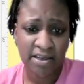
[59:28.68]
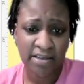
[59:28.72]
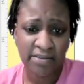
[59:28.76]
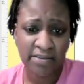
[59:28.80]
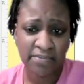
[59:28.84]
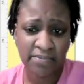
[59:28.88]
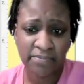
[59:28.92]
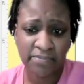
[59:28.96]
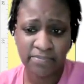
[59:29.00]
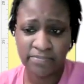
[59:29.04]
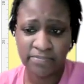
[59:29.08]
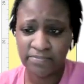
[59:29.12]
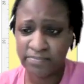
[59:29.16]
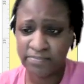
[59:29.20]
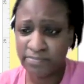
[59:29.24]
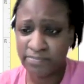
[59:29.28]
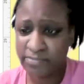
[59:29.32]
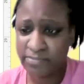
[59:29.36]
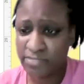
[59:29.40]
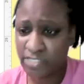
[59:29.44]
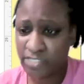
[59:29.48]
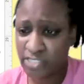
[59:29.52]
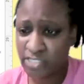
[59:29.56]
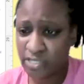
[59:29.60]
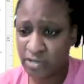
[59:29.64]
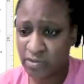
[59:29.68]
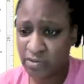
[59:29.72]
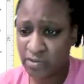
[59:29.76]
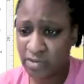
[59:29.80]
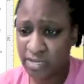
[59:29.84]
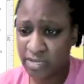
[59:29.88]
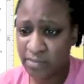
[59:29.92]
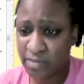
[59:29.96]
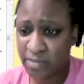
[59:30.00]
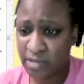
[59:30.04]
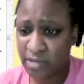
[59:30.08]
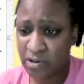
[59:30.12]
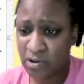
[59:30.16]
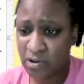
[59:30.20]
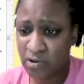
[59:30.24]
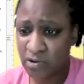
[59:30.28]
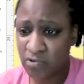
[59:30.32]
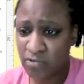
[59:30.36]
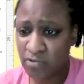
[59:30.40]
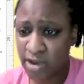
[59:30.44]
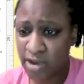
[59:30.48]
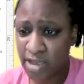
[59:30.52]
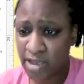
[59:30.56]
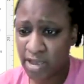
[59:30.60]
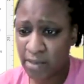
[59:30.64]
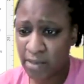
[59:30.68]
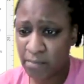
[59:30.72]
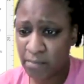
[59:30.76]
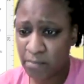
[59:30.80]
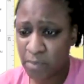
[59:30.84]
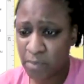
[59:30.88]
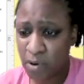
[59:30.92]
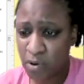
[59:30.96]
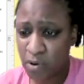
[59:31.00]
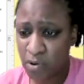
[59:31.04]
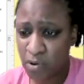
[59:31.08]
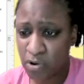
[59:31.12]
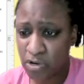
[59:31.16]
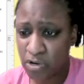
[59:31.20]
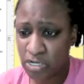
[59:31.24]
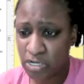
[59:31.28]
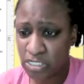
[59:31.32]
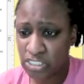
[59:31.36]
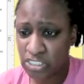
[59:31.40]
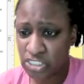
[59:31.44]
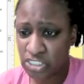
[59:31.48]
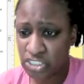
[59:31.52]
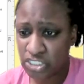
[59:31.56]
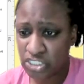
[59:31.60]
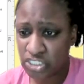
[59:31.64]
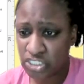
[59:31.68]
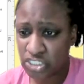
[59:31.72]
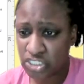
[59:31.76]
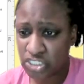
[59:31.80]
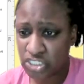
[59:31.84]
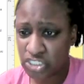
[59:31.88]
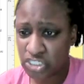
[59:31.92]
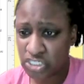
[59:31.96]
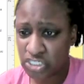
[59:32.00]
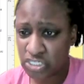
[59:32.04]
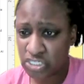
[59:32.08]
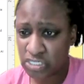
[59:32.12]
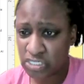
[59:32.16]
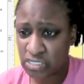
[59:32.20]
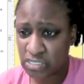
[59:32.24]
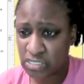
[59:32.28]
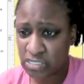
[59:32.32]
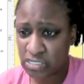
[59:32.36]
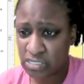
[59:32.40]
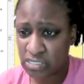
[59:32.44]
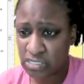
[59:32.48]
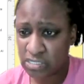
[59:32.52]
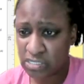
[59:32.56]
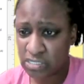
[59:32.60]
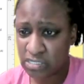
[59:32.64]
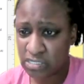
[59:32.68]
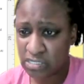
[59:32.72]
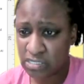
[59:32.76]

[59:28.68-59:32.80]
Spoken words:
All right. So let me go grab March.